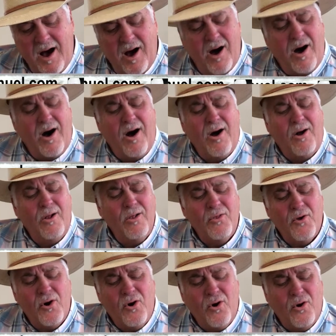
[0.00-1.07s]
All
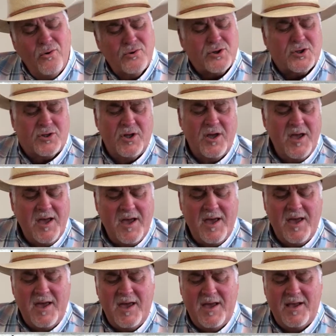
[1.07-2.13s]
those
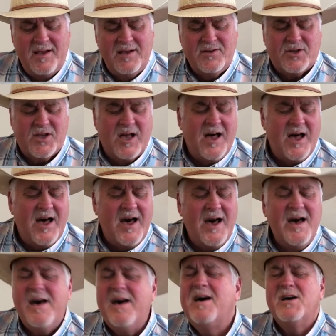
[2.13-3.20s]
things
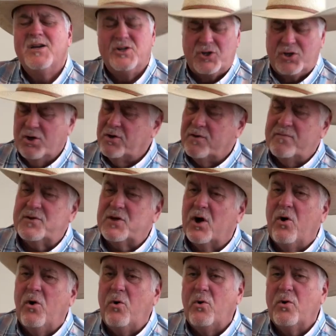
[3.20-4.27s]
I should have
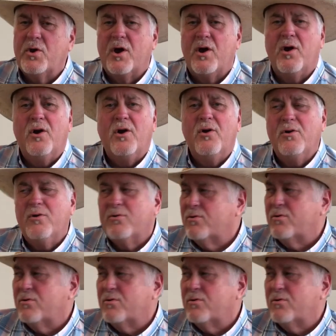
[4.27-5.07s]
told her